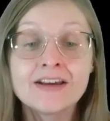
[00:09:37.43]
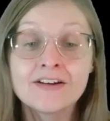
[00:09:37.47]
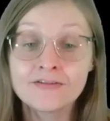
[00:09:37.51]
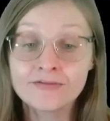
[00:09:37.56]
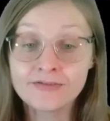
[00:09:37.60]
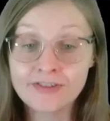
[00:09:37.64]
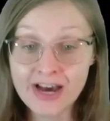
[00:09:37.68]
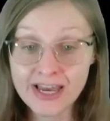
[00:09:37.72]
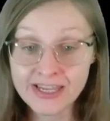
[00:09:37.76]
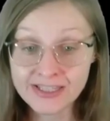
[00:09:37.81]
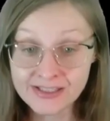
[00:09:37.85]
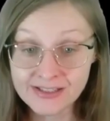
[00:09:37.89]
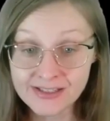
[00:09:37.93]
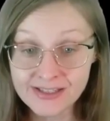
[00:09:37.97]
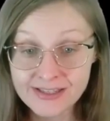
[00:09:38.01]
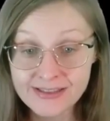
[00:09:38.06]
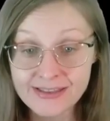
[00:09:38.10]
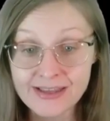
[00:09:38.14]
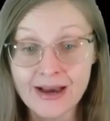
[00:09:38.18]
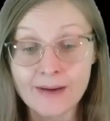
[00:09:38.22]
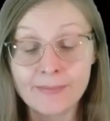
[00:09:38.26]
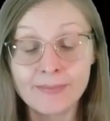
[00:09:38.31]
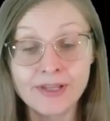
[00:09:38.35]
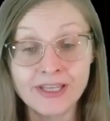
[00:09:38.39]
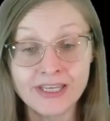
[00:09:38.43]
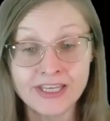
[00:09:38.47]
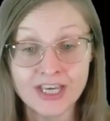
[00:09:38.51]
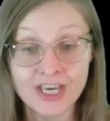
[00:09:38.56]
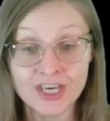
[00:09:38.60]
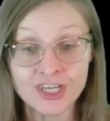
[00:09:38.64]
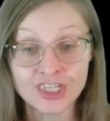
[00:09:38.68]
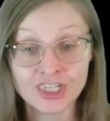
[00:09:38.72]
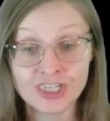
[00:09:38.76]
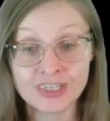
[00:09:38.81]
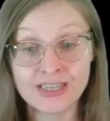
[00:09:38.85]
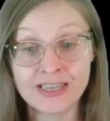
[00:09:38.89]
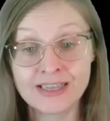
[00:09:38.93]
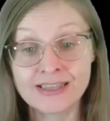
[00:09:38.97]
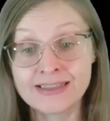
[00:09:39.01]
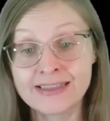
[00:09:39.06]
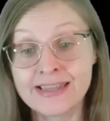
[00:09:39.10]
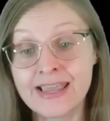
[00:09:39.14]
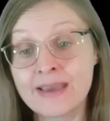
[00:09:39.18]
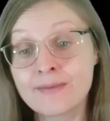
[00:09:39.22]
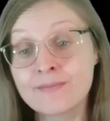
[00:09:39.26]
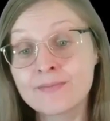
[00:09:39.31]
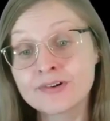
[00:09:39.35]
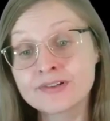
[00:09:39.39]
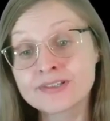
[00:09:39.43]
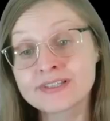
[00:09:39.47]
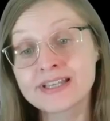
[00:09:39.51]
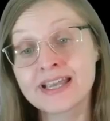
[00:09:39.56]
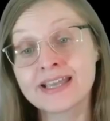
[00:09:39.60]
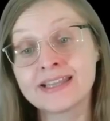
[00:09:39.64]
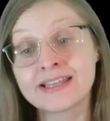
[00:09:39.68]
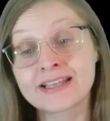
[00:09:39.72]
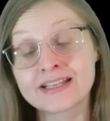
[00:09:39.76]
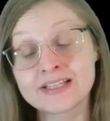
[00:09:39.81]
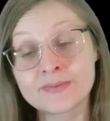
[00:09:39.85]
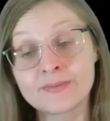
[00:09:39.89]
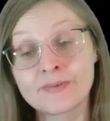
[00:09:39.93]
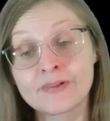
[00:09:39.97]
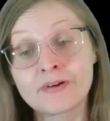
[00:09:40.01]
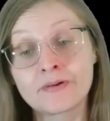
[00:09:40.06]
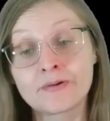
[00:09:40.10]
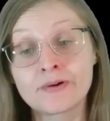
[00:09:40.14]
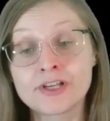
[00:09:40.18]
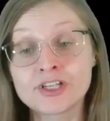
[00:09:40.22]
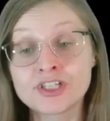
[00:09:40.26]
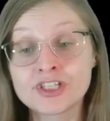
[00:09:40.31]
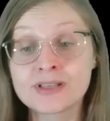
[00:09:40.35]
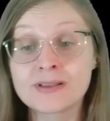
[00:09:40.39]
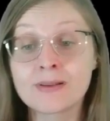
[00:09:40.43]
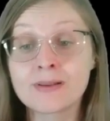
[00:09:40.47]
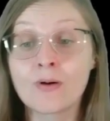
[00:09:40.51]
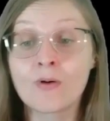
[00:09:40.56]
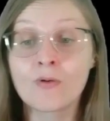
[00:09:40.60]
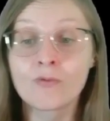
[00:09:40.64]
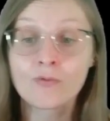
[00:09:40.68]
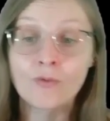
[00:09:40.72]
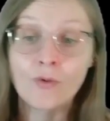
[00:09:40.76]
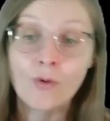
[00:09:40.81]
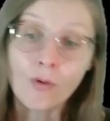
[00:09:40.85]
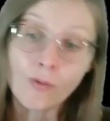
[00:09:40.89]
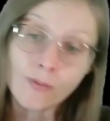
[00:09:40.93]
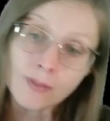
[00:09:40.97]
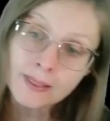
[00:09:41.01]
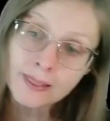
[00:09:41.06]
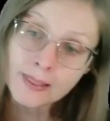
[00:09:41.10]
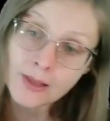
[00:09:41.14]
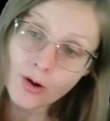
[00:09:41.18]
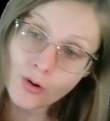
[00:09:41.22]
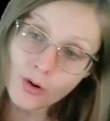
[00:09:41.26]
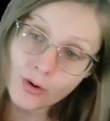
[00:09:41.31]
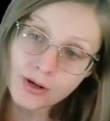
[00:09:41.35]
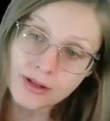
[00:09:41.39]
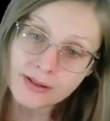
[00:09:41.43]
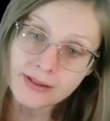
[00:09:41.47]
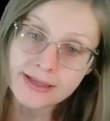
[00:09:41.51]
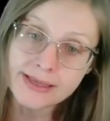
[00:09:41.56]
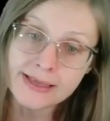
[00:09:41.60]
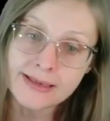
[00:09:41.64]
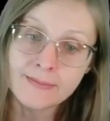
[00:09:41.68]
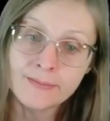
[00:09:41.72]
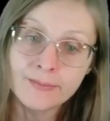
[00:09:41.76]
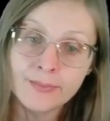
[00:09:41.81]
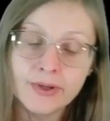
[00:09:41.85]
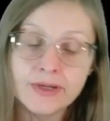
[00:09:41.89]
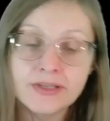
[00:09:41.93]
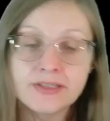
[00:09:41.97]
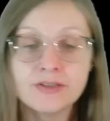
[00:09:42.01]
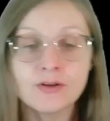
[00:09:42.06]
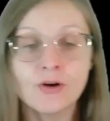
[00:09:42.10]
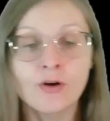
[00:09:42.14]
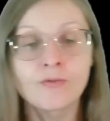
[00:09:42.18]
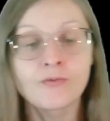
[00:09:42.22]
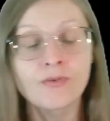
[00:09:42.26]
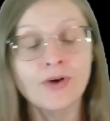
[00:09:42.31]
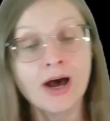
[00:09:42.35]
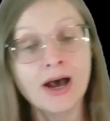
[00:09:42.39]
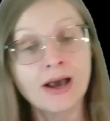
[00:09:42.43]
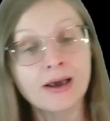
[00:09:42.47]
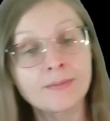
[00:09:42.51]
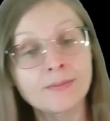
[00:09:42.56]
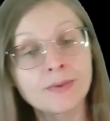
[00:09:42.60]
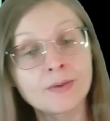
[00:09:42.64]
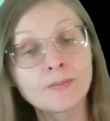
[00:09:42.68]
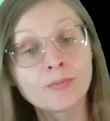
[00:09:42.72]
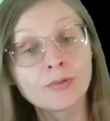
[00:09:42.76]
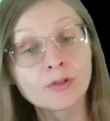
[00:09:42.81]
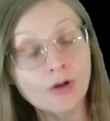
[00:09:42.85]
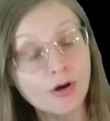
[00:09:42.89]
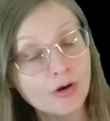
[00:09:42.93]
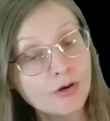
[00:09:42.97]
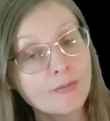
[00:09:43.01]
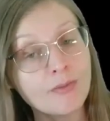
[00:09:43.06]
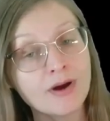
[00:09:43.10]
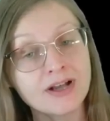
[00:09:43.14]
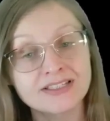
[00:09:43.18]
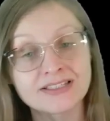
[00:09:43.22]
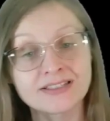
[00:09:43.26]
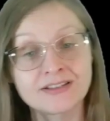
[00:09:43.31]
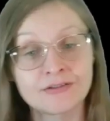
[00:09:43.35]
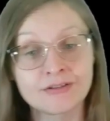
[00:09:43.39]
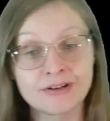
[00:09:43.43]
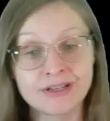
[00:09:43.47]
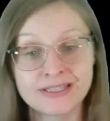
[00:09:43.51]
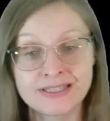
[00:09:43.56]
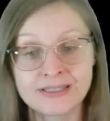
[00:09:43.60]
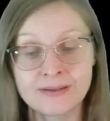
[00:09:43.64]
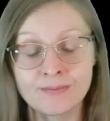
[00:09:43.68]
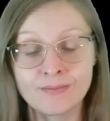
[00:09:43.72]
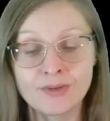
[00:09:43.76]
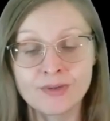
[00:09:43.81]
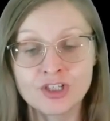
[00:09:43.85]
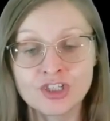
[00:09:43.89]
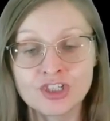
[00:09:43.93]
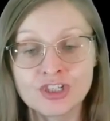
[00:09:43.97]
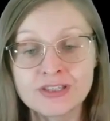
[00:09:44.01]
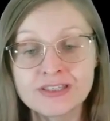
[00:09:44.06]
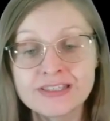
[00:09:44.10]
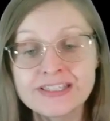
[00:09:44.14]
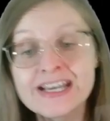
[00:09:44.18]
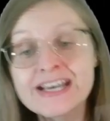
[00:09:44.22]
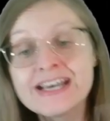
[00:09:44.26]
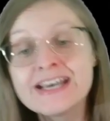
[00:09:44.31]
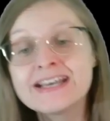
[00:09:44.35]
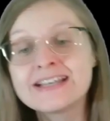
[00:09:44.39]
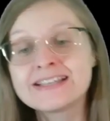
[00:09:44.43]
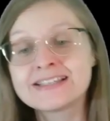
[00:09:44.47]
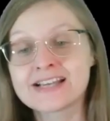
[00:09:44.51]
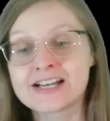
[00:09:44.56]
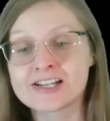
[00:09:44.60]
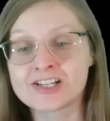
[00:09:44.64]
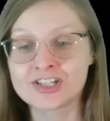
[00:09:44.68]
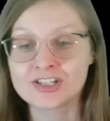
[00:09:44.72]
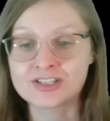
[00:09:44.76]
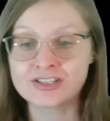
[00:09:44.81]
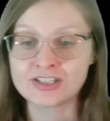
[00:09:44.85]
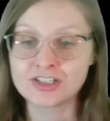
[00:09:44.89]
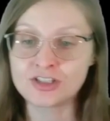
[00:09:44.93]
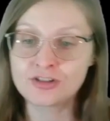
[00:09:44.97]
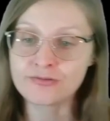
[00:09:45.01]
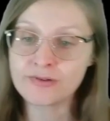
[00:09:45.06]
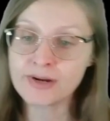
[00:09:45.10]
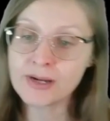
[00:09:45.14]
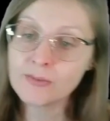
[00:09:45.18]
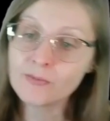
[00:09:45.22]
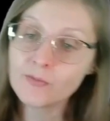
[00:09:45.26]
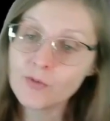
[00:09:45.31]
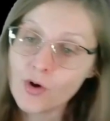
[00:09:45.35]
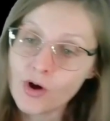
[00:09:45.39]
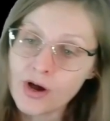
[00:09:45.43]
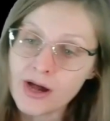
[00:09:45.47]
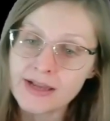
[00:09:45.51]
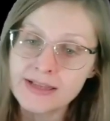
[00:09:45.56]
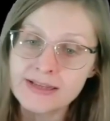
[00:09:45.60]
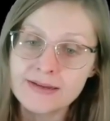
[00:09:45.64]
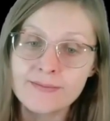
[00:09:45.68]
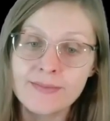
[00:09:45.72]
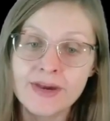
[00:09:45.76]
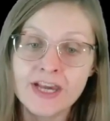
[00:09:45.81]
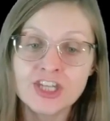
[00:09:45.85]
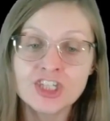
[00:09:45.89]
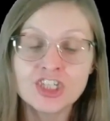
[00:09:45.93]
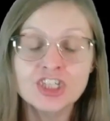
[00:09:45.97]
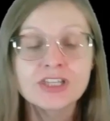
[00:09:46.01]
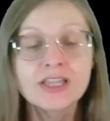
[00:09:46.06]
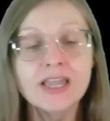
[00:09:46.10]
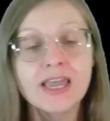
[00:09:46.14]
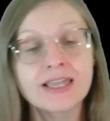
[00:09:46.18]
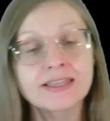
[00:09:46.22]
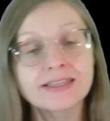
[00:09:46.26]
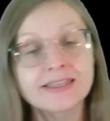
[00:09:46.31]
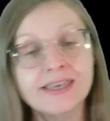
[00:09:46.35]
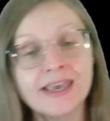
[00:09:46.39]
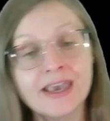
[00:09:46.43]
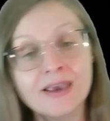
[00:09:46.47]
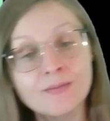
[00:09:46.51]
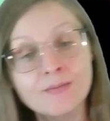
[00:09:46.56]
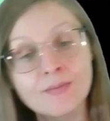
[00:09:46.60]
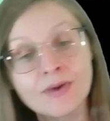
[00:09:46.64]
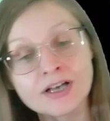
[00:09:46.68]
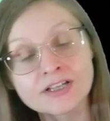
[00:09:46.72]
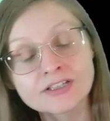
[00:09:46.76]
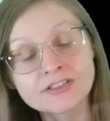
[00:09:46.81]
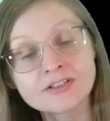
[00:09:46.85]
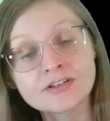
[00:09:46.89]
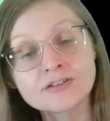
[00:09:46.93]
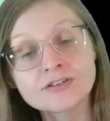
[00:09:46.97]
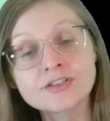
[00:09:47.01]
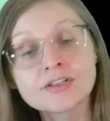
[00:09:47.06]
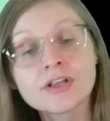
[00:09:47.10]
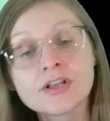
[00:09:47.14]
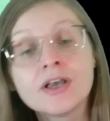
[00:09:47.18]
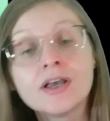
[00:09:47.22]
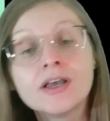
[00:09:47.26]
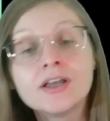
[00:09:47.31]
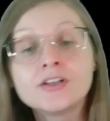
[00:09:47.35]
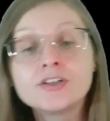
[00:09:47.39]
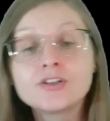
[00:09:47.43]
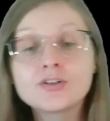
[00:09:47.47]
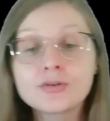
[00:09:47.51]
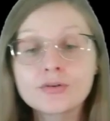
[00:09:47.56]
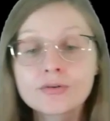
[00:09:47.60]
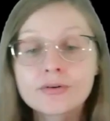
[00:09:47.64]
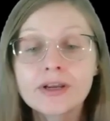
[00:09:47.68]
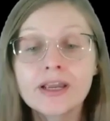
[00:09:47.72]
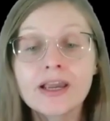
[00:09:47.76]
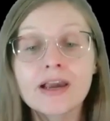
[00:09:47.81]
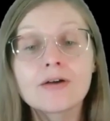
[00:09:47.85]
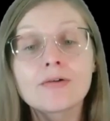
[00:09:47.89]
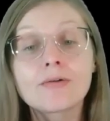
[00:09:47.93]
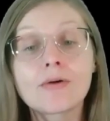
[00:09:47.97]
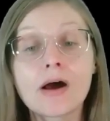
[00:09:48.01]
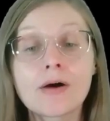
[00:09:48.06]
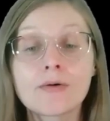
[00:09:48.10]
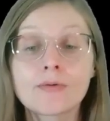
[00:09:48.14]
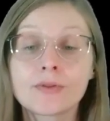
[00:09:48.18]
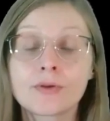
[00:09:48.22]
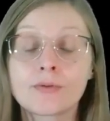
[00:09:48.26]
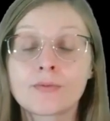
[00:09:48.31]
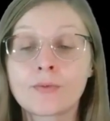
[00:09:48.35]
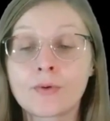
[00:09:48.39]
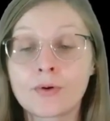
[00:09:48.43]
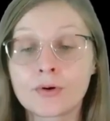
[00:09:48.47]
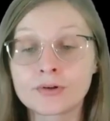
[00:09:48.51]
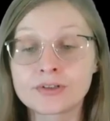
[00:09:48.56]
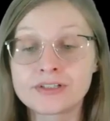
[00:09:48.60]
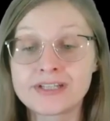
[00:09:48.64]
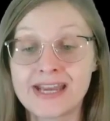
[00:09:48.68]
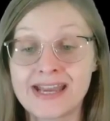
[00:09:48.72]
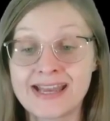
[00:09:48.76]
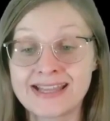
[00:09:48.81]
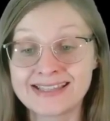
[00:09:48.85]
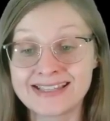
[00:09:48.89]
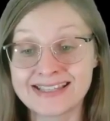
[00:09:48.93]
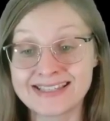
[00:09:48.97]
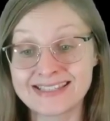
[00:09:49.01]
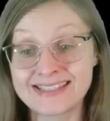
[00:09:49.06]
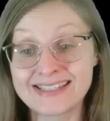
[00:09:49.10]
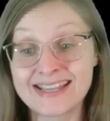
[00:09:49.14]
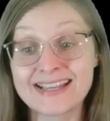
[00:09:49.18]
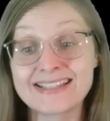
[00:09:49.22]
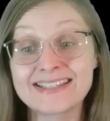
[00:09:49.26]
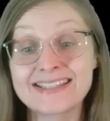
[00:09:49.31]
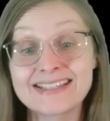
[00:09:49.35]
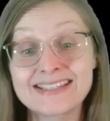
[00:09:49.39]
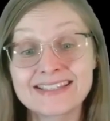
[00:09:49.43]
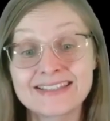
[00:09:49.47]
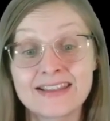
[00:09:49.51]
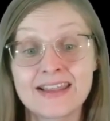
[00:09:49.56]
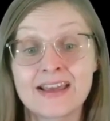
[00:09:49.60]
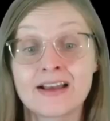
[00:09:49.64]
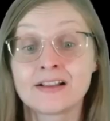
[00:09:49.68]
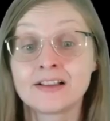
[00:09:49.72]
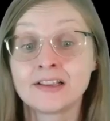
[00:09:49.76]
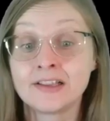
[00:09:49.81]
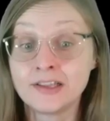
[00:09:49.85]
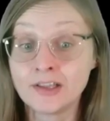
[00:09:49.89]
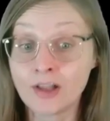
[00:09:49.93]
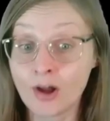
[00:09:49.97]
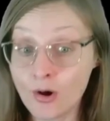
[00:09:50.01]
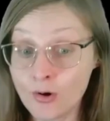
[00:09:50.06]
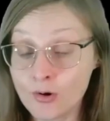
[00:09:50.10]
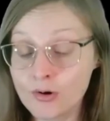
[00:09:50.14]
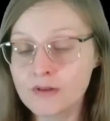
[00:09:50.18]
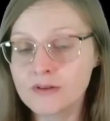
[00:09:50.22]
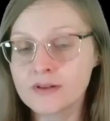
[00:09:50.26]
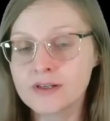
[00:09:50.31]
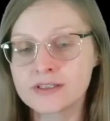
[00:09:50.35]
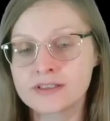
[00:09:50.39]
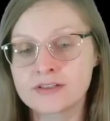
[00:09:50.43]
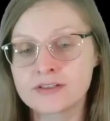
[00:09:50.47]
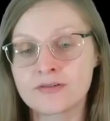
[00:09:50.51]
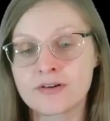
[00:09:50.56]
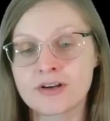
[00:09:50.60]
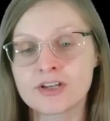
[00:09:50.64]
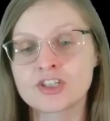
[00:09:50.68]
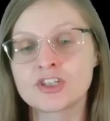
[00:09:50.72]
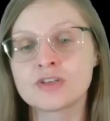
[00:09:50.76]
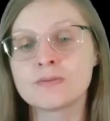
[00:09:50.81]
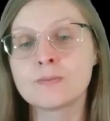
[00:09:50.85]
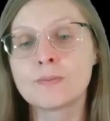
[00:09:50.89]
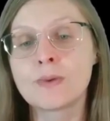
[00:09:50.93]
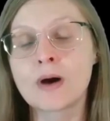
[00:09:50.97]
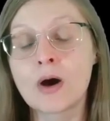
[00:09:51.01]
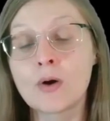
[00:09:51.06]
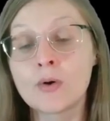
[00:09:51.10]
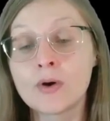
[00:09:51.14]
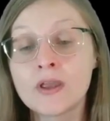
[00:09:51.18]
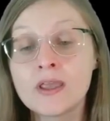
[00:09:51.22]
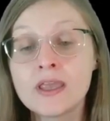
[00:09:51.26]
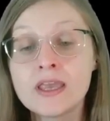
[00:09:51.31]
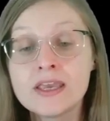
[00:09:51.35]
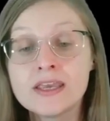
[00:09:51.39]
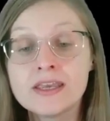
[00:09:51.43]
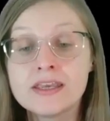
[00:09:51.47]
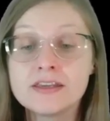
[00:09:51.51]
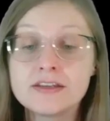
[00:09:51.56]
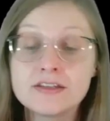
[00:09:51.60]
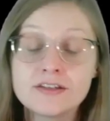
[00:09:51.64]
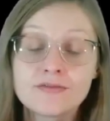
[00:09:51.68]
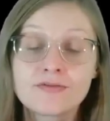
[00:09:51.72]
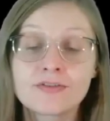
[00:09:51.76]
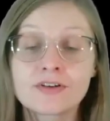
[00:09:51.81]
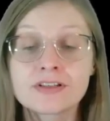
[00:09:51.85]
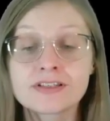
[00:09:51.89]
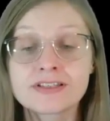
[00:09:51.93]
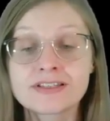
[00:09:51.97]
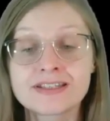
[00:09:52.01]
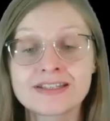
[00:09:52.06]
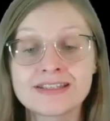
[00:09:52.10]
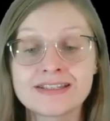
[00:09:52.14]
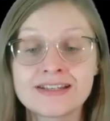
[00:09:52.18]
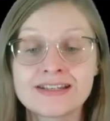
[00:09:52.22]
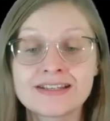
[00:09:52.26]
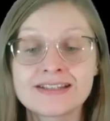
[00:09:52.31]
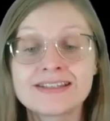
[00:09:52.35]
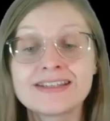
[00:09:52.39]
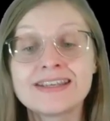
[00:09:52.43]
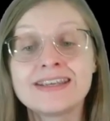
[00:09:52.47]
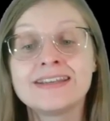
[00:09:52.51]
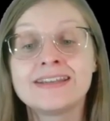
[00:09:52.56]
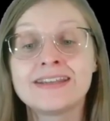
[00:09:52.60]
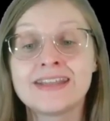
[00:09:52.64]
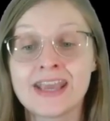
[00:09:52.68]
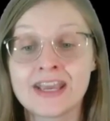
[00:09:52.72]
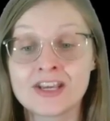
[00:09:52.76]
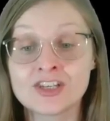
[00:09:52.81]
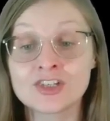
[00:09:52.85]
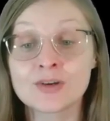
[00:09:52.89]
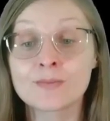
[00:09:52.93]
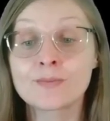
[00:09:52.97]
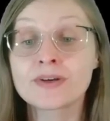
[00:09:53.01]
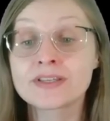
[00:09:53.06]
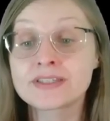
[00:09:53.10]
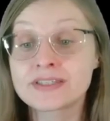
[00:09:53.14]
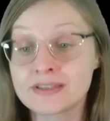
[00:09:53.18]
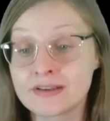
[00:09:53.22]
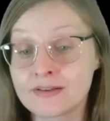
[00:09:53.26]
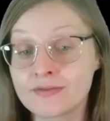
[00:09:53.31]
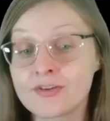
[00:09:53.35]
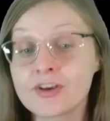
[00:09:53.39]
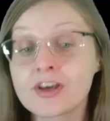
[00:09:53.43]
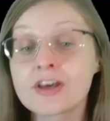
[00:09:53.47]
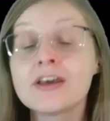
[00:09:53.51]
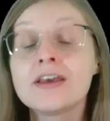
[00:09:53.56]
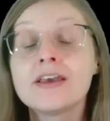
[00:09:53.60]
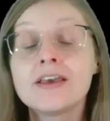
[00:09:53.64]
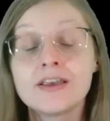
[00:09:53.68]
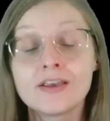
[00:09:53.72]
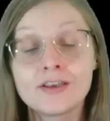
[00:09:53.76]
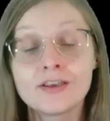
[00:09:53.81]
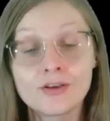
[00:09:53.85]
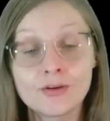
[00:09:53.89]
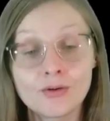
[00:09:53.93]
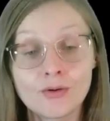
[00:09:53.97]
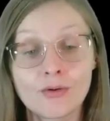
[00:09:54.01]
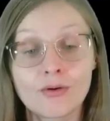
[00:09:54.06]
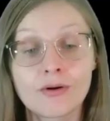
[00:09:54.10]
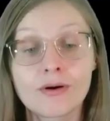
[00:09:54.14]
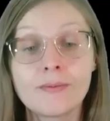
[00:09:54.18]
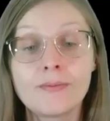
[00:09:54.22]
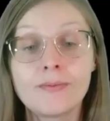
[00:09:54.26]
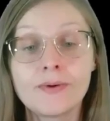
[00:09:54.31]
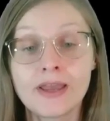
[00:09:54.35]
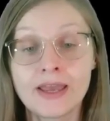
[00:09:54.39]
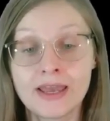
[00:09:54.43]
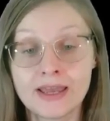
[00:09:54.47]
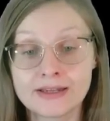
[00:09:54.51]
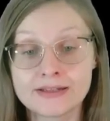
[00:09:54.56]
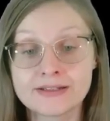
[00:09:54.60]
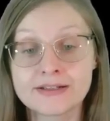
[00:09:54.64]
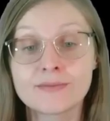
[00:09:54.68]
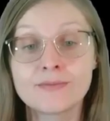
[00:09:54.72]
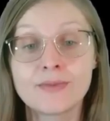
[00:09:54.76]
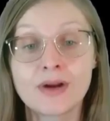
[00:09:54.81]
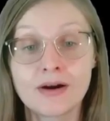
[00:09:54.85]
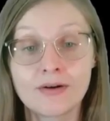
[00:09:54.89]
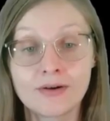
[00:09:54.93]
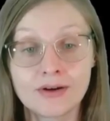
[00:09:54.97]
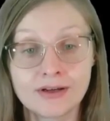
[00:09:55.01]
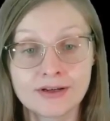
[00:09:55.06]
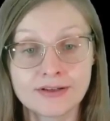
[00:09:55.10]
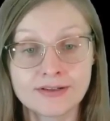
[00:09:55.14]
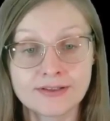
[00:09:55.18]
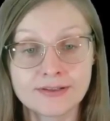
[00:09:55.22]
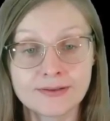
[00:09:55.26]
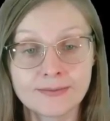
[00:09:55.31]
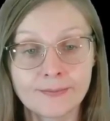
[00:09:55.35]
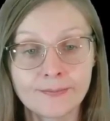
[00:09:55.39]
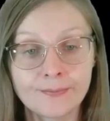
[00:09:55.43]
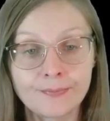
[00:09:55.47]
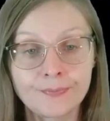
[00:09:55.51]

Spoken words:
Finally, the application enables an exploration of local impacts of ACME blockbuster exhibitions such as DreamWorks Animation and Game Masters touring around the world and assesses their local attraction power in different cities in Asia Pacific, Europe, and Americas.